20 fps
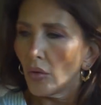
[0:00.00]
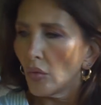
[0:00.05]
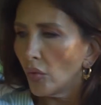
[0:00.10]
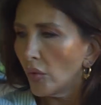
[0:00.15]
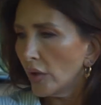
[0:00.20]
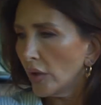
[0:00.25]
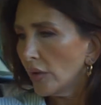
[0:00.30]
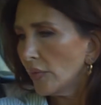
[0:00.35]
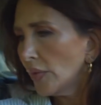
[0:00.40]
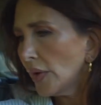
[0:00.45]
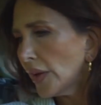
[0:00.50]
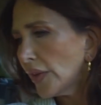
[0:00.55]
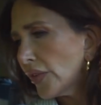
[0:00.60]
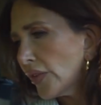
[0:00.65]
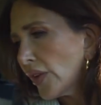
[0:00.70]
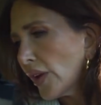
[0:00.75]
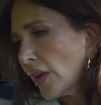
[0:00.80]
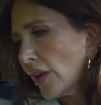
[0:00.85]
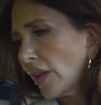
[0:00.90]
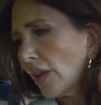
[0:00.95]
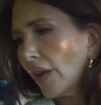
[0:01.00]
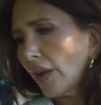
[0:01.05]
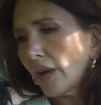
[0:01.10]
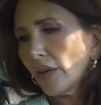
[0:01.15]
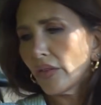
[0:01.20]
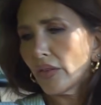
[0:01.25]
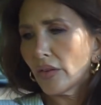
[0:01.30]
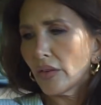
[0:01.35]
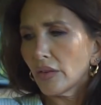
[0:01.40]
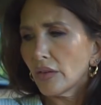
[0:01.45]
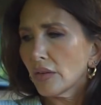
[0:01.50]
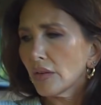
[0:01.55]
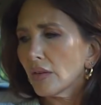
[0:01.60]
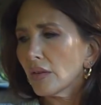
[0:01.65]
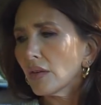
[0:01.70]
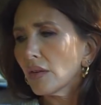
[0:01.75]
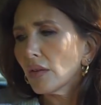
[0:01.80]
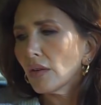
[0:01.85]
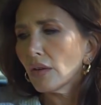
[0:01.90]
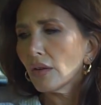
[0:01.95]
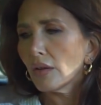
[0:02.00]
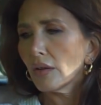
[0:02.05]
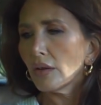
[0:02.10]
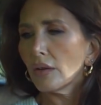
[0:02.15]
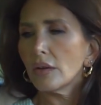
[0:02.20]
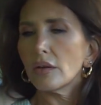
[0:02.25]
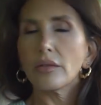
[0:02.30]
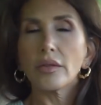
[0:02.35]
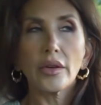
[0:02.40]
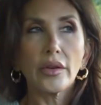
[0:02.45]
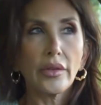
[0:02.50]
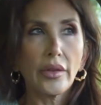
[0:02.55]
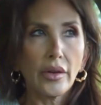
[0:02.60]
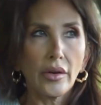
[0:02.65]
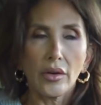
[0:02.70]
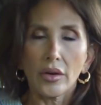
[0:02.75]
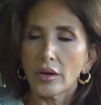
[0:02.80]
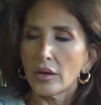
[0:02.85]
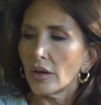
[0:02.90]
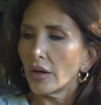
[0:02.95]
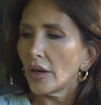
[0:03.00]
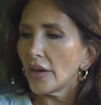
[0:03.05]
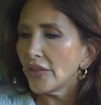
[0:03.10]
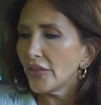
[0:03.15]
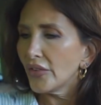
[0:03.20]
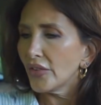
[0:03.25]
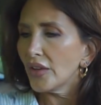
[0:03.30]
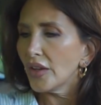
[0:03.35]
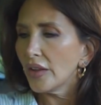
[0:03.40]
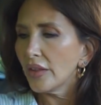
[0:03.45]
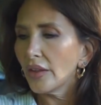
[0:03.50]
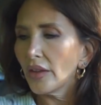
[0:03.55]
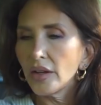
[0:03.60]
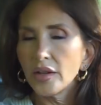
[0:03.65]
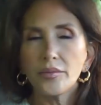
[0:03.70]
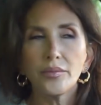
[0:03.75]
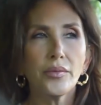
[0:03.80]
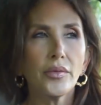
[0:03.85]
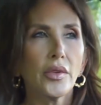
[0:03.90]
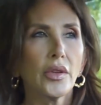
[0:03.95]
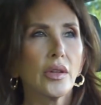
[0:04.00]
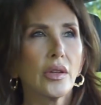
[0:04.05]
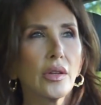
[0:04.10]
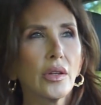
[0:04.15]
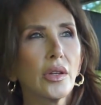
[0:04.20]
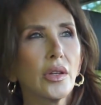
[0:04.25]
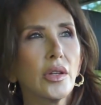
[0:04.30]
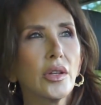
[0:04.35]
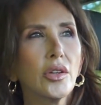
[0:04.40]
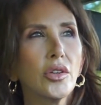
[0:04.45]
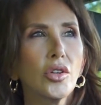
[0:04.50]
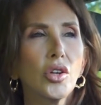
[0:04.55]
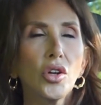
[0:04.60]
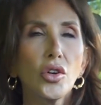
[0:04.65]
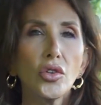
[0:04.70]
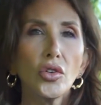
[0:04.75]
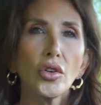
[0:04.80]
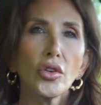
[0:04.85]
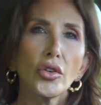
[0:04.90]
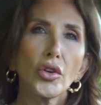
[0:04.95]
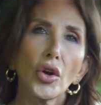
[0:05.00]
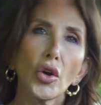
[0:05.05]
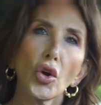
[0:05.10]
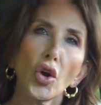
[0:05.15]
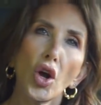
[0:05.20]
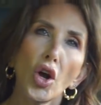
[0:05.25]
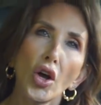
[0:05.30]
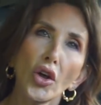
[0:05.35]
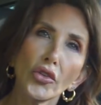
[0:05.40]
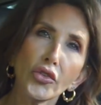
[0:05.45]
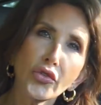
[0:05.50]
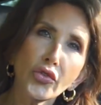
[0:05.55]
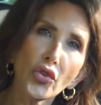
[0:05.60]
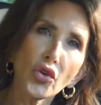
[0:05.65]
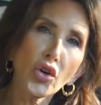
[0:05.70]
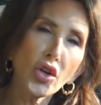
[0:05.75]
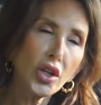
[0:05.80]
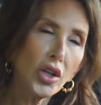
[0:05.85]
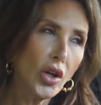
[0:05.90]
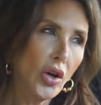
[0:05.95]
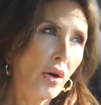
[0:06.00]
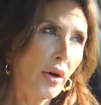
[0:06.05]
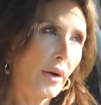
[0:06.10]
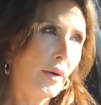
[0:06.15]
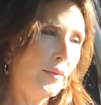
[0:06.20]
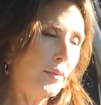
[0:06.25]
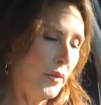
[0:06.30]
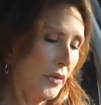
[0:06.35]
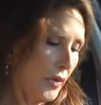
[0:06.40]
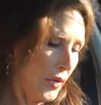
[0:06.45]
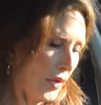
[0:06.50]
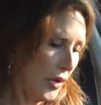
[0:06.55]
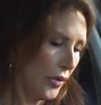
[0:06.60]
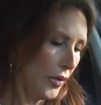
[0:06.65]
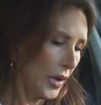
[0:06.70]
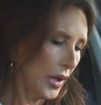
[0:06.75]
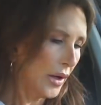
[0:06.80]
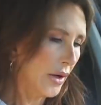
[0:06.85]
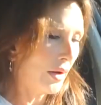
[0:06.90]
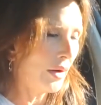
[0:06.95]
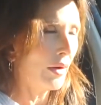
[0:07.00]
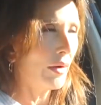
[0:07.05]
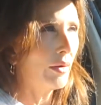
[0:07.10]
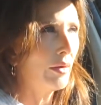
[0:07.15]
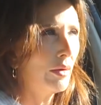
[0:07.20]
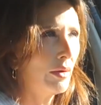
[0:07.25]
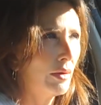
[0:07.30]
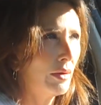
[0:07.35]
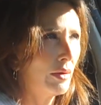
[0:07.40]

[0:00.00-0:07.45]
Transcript: Where are my sunglasses? There they are. I see them. No, no cause for alarm. They're right here.